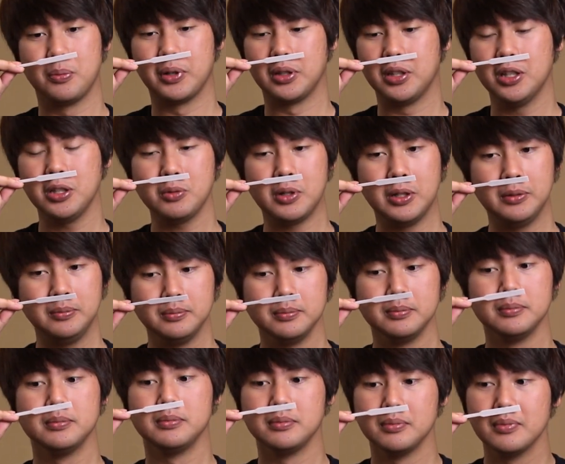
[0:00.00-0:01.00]
But this one
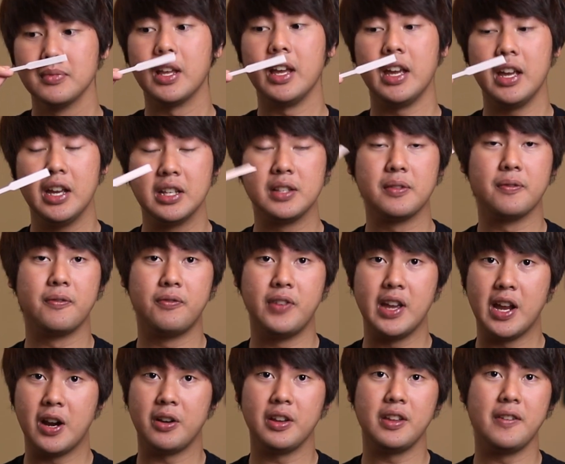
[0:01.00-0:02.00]
is
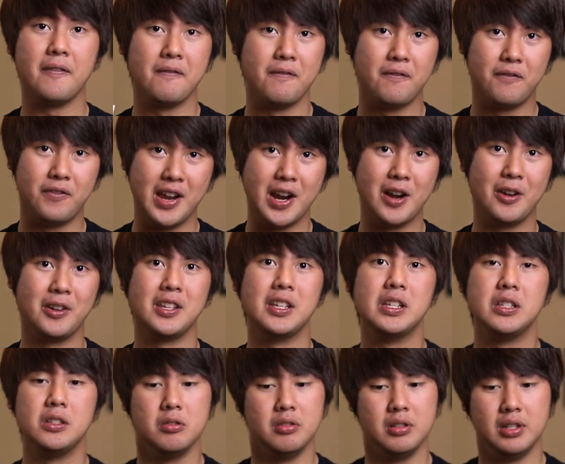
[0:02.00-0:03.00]

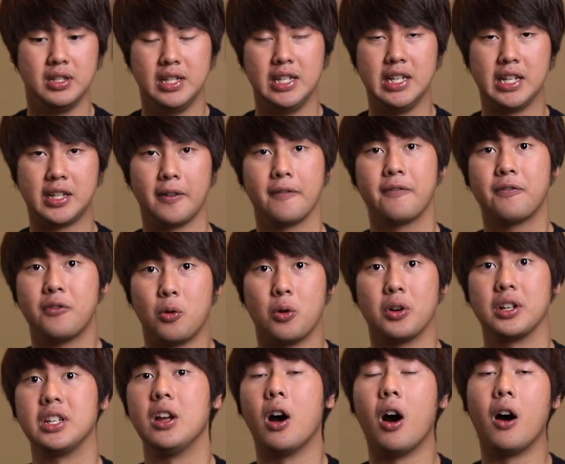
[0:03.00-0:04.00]
very unique
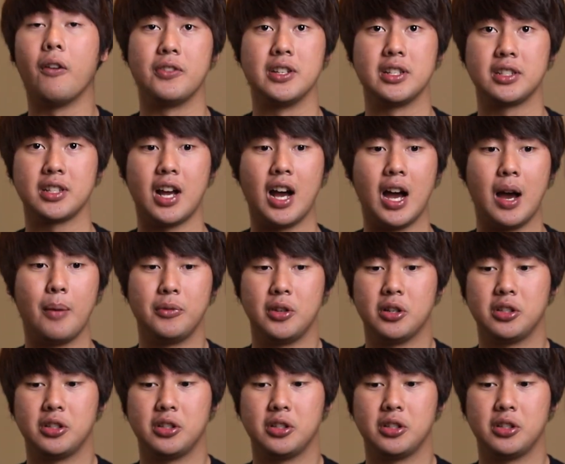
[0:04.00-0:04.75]
for the office time.